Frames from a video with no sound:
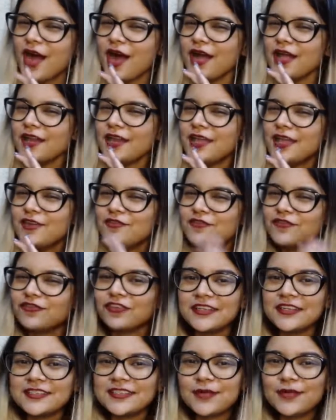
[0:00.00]
an
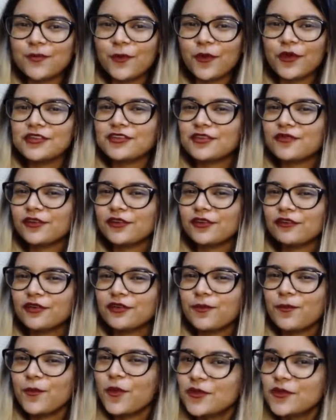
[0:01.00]
interesting poetry, one of the
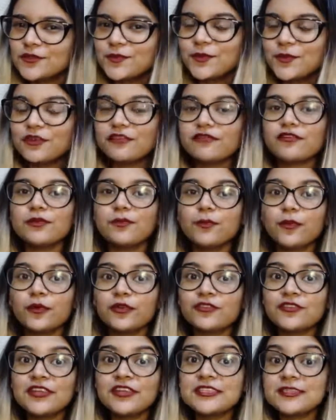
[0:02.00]
most beautiful
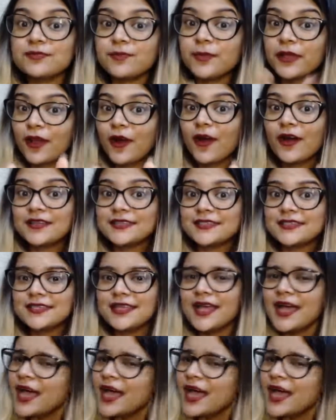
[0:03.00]
poetries, because